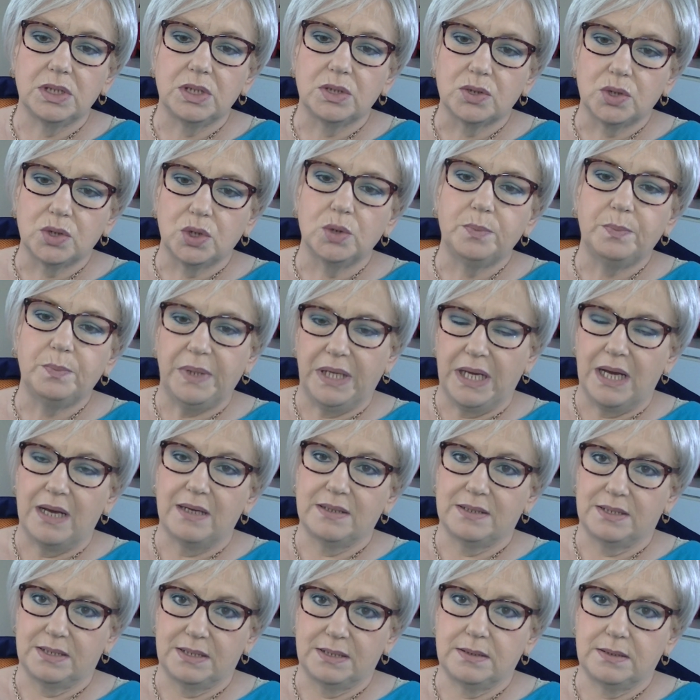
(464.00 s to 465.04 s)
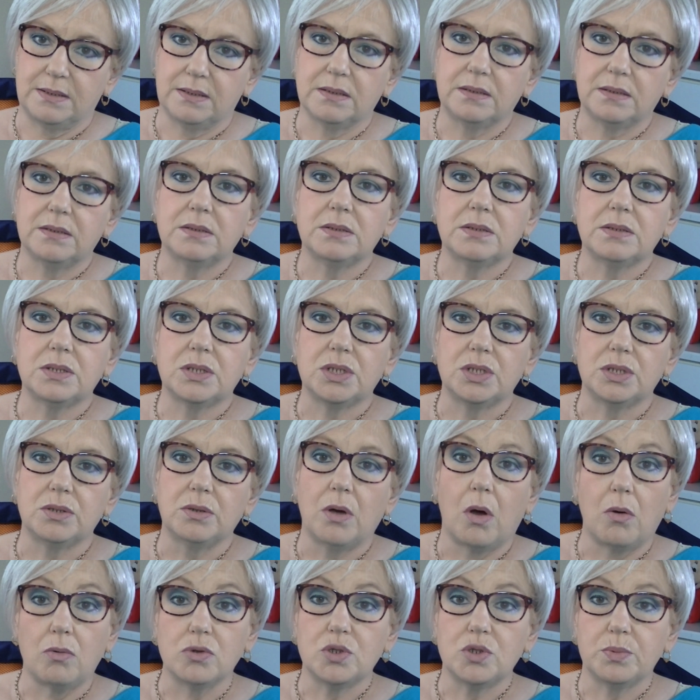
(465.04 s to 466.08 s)
could be asked to
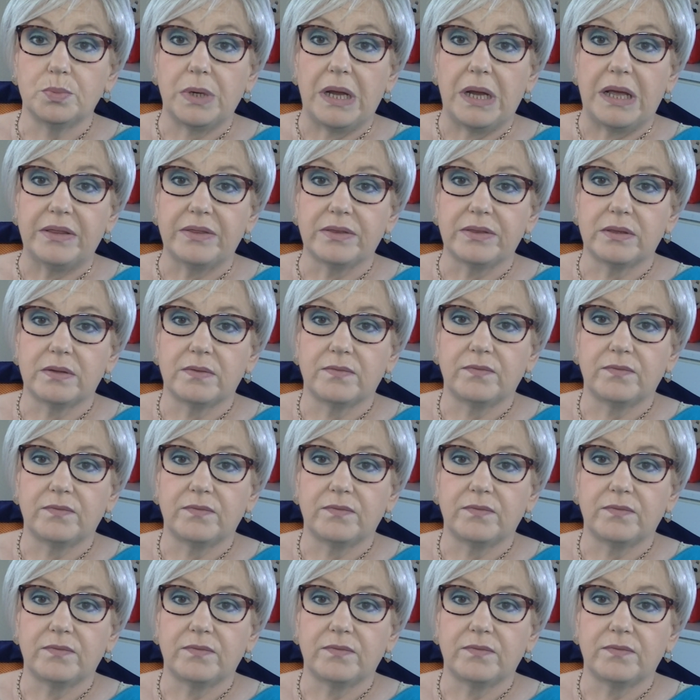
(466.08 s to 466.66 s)
hold your breath